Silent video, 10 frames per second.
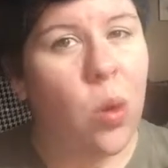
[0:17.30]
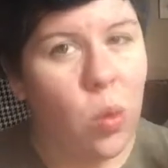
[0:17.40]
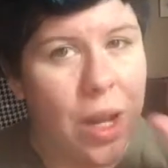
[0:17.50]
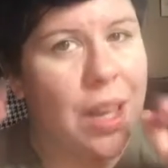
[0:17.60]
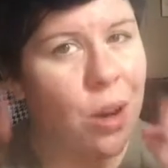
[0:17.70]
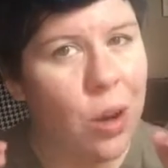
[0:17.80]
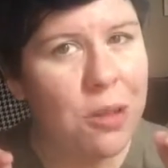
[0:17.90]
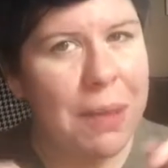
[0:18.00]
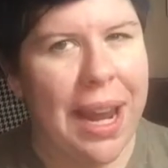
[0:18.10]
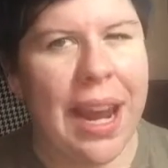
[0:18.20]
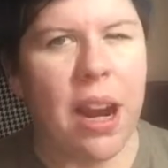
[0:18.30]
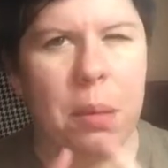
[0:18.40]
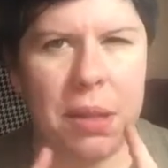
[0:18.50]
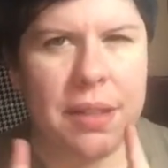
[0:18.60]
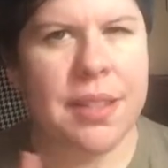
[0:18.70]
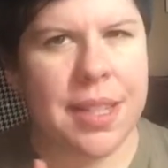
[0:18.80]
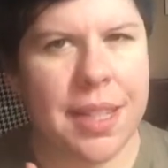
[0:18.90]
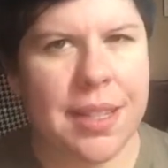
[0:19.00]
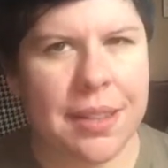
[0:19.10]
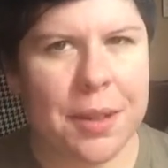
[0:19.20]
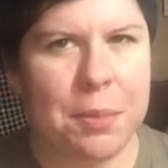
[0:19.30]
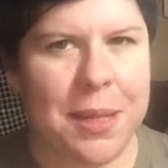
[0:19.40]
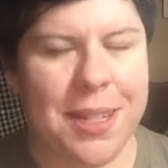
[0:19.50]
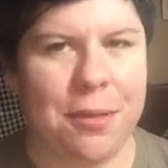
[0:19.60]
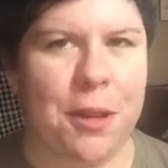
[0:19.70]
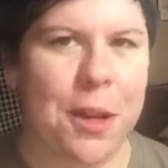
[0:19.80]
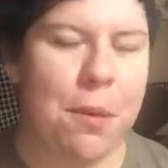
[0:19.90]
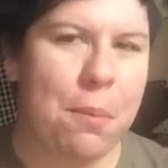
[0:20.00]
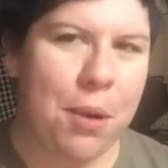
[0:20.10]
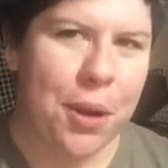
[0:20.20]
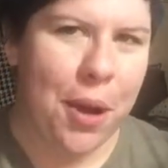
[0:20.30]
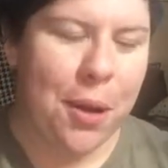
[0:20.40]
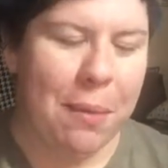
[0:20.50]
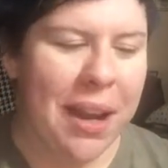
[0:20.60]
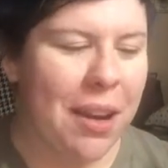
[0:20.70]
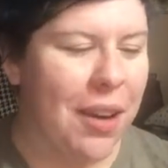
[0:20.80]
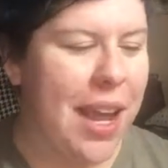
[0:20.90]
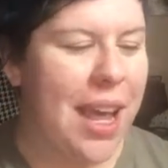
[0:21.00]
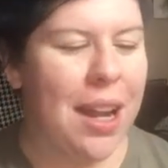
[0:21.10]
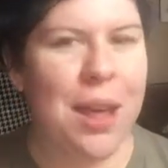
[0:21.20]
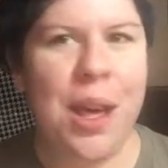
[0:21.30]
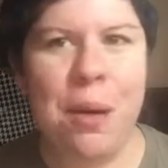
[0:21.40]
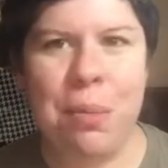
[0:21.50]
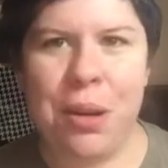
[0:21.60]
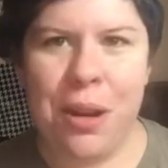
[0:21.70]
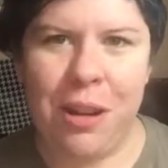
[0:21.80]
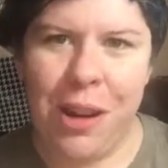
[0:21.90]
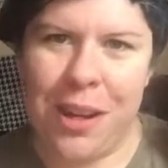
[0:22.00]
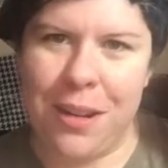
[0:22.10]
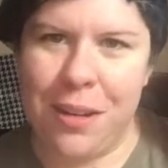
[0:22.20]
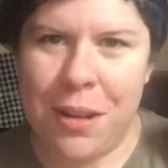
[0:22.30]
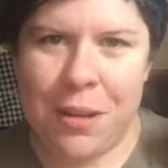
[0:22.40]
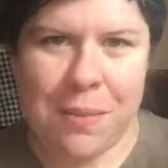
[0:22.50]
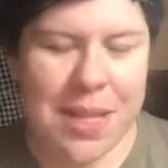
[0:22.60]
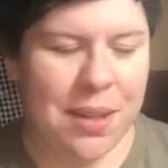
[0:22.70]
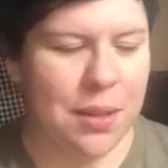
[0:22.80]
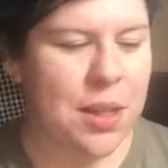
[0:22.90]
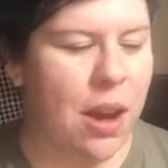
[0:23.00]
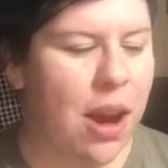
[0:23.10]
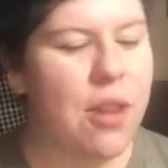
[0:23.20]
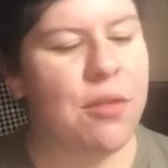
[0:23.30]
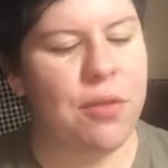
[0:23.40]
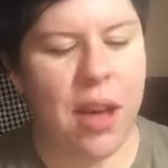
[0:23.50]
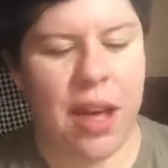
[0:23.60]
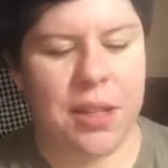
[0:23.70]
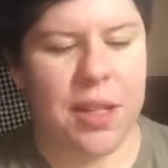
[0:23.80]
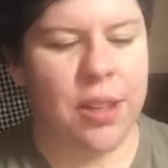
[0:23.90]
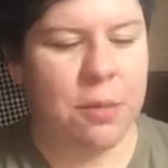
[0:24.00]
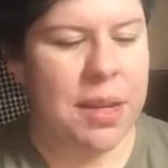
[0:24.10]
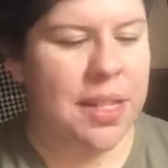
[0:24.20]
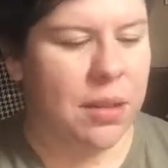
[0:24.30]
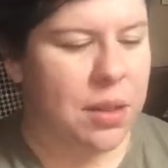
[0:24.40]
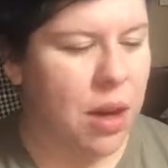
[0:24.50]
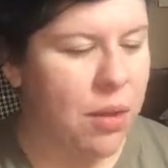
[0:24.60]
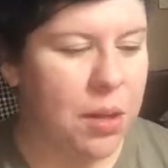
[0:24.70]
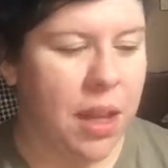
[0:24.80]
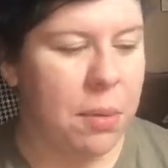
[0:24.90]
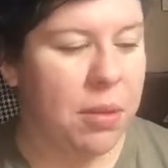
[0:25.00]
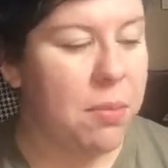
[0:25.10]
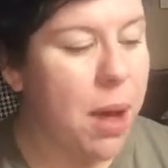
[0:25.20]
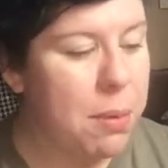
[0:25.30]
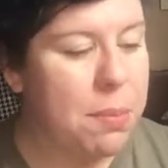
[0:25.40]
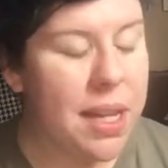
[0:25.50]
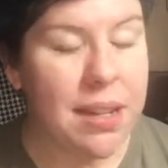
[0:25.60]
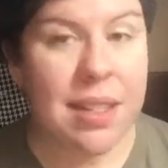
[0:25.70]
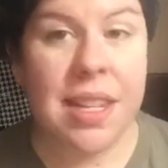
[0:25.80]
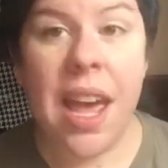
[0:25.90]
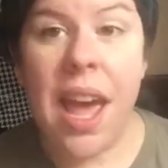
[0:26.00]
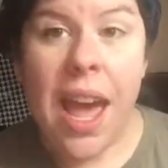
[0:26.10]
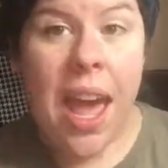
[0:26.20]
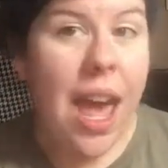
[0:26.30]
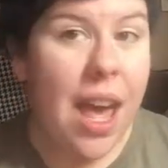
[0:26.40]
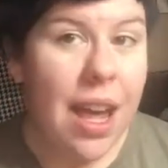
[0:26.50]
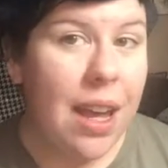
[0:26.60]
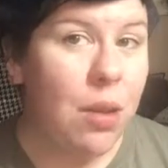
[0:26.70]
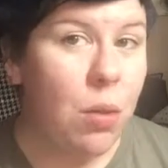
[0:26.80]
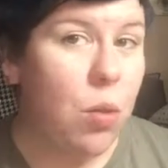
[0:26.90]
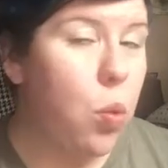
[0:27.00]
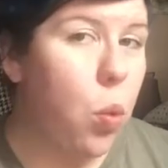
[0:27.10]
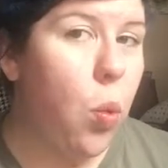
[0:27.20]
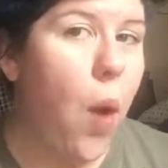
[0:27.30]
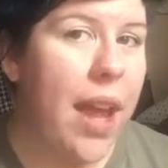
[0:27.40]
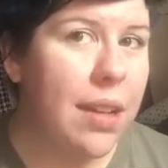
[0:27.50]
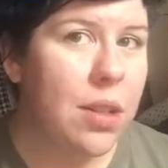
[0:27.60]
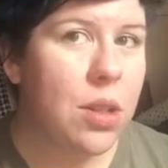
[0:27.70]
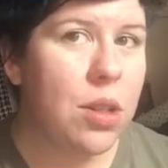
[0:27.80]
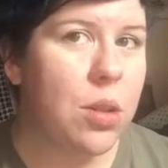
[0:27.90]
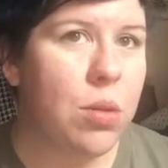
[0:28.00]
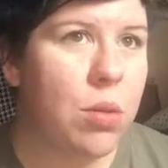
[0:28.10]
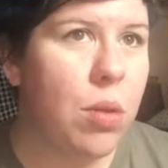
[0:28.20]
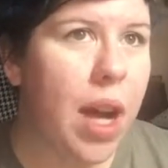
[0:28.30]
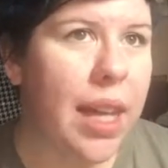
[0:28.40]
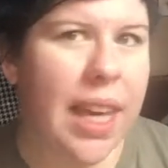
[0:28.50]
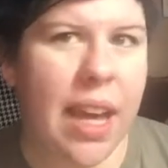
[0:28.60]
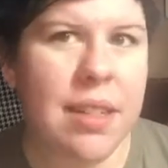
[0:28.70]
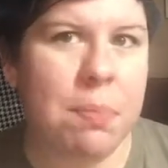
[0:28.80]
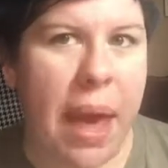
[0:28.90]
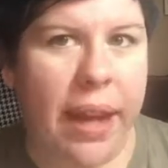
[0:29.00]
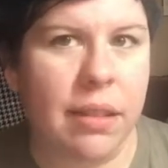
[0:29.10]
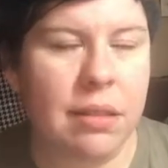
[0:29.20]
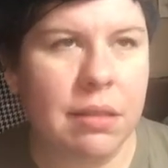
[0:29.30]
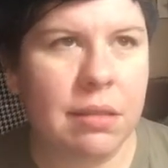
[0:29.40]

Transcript: recurled my hair, but you'll see it's a little bit different. Put on my hairnet, put on my silk scarf, secured my silk scarf with a couple of bobby pins, and went to, I guess, bed.